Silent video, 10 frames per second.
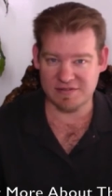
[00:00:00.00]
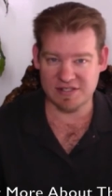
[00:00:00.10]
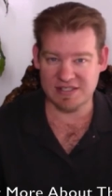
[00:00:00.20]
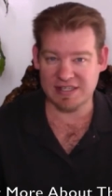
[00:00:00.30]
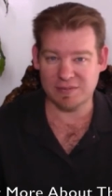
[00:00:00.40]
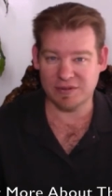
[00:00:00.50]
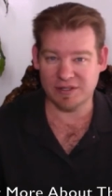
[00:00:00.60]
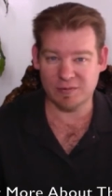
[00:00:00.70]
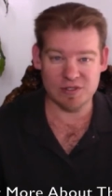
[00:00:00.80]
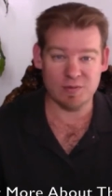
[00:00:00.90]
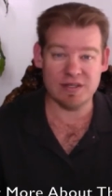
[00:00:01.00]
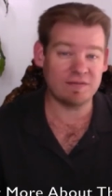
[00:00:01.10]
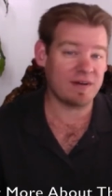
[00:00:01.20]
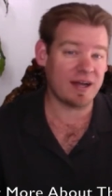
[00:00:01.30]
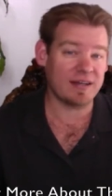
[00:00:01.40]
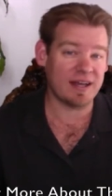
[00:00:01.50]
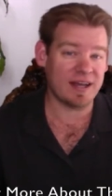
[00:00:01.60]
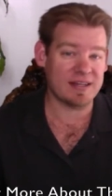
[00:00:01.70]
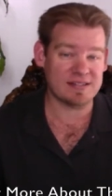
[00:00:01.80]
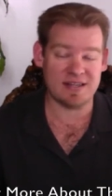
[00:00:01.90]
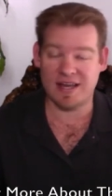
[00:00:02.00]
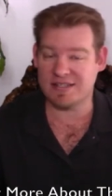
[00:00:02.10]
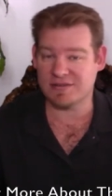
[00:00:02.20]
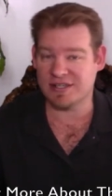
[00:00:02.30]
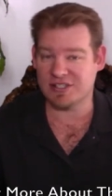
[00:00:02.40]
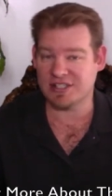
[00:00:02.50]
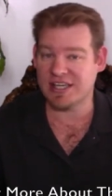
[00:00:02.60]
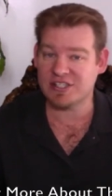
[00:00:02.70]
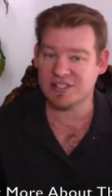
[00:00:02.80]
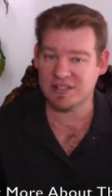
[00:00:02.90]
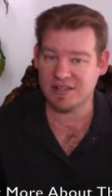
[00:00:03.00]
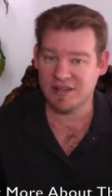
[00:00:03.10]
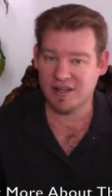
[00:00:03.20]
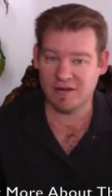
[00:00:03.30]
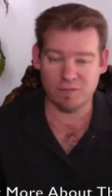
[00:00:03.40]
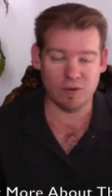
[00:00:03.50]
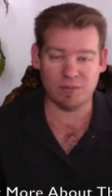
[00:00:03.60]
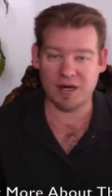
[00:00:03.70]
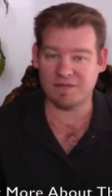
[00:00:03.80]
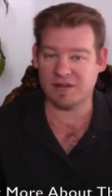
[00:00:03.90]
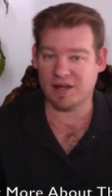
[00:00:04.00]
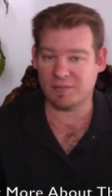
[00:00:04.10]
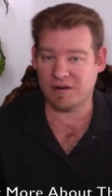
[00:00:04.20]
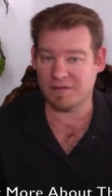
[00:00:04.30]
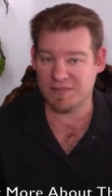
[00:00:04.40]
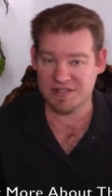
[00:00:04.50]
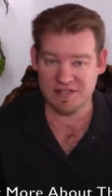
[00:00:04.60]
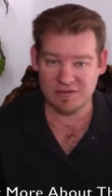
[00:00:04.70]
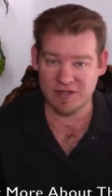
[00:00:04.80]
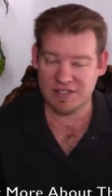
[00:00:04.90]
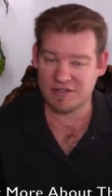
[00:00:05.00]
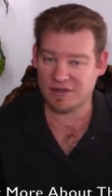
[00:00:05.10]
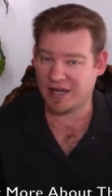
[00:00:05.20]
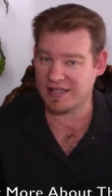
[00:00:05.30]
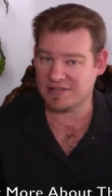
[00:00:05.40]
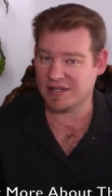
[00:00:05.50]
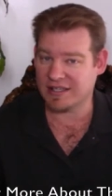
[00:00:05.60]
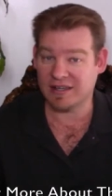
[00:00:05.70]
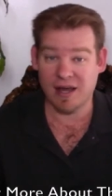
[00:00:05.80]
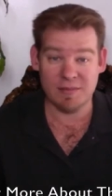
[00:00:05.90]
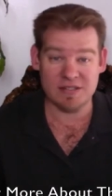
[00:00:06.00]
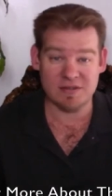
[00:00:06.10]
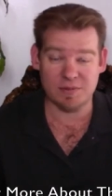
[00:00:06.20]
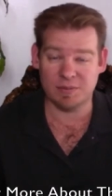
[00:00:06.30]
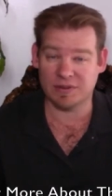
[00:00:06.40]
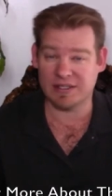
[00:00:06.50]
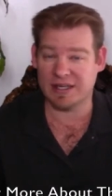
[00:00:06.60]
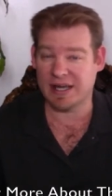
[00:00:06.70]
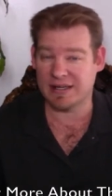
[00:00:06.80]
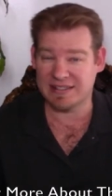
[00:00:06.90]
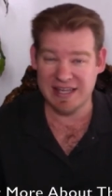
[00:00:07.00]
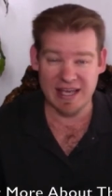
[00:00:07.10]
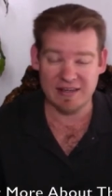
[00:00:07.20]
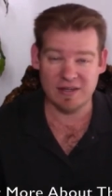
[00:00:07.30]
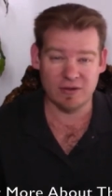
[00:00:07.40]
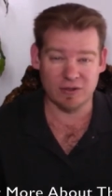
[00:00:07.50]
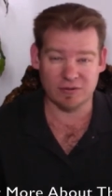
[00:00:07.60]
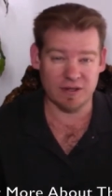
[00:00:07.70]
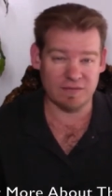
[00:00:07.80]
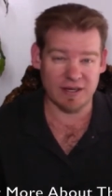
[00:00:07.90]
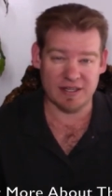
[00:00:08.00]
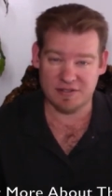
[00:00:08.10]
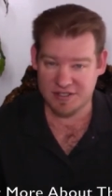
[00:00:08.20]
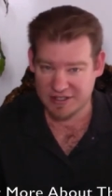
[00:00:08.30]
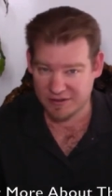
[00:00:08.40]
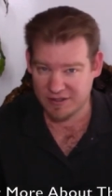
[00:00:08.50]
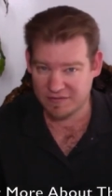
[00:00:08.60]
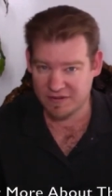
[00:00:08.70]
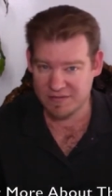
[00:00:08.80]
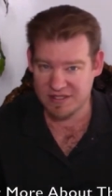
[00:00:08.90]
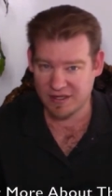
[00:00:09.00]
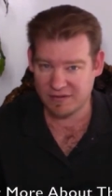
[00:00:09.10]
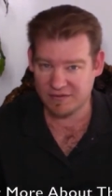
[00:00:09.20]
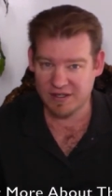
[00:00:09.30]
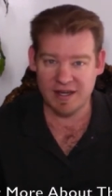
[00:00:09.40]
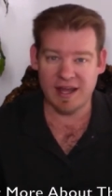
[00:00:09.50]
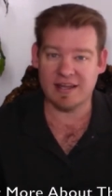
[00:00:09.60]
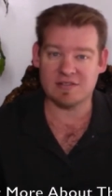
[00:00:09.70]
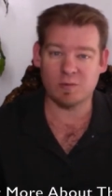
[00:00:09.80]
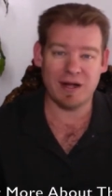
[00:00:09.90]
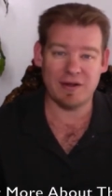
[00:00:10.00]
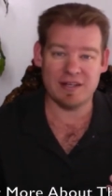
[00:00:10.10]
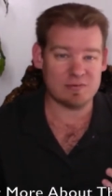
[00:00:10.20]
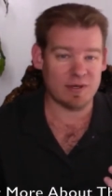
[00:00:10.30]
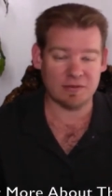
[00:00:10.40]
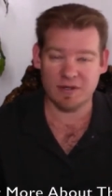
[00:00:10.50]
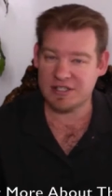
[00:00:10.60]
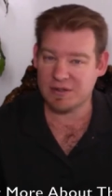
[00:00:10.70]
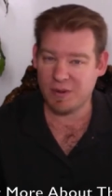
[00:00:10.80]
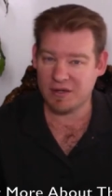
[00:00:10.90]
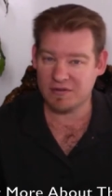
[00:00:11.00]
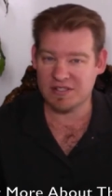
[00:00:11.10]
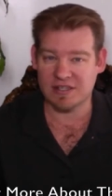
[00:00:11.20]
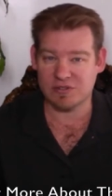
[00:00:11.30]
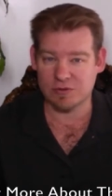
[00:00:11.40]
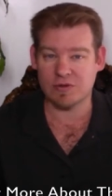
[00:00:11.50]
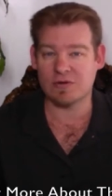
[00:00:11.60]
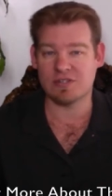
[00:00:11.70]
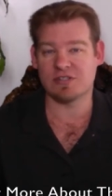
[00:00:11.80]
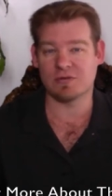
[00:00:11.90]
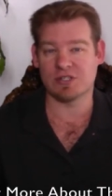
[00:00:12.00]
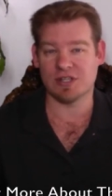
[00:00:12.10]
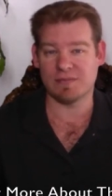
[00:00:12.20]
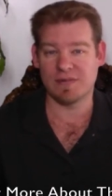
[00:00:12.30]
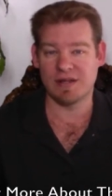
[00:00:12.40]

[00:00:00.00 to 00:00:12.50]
of sustainability, which we define as highest good education, for-profit, non-profit business creation, or highest good economics so people can get out of debt or create financial security for themselves, as well as recreation models and true earth stewardship.